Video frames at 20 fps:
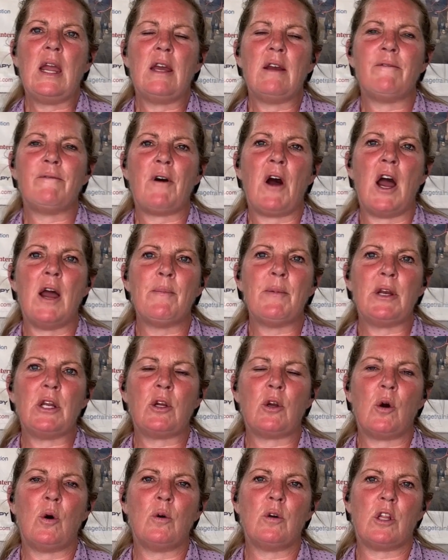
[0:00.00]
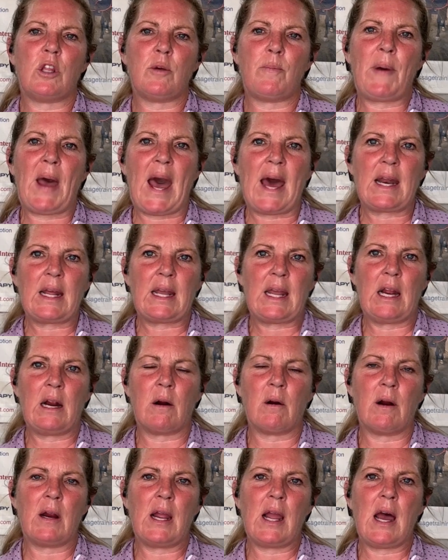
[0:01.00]
if I'm going to go to the paddock
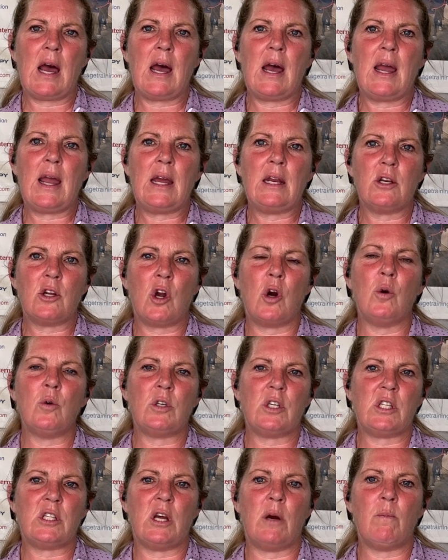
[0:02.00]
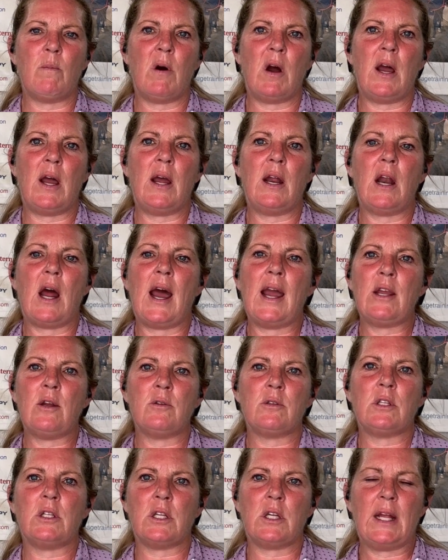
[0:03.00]
area and coach someone, I
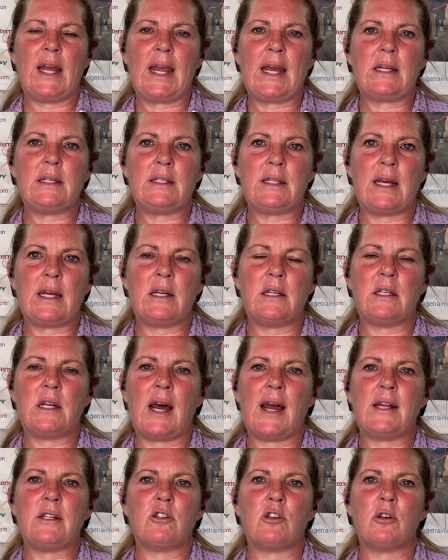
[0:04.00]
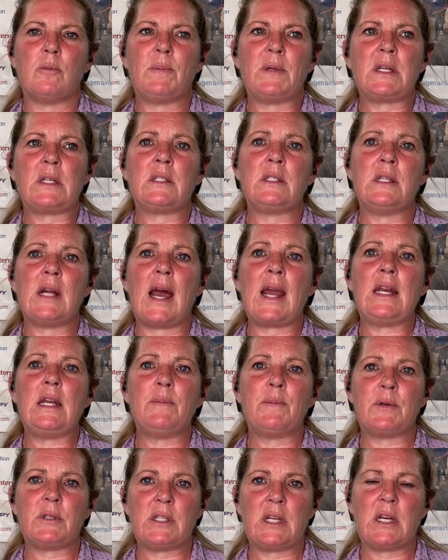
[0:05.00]
use a little hand sanitizer because
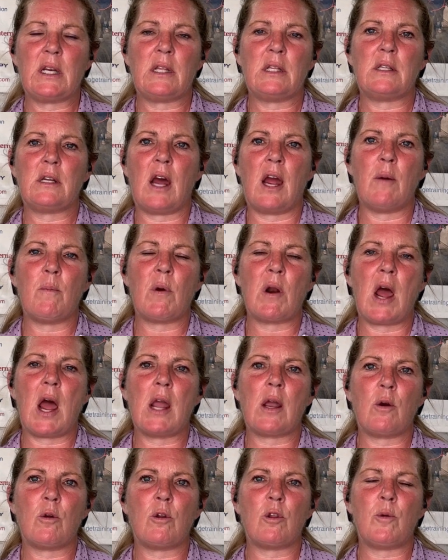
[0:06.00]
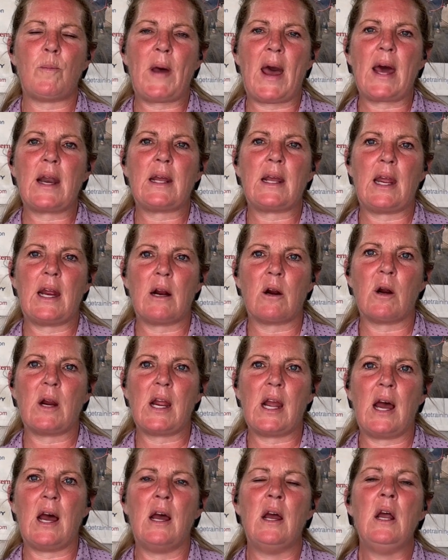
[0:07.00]
90% of the time when I go to the paddock
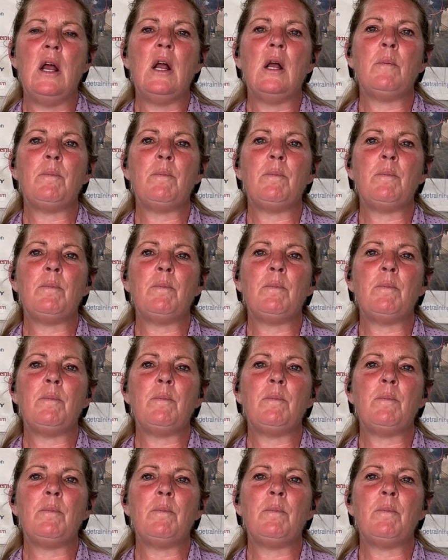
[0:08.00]
area,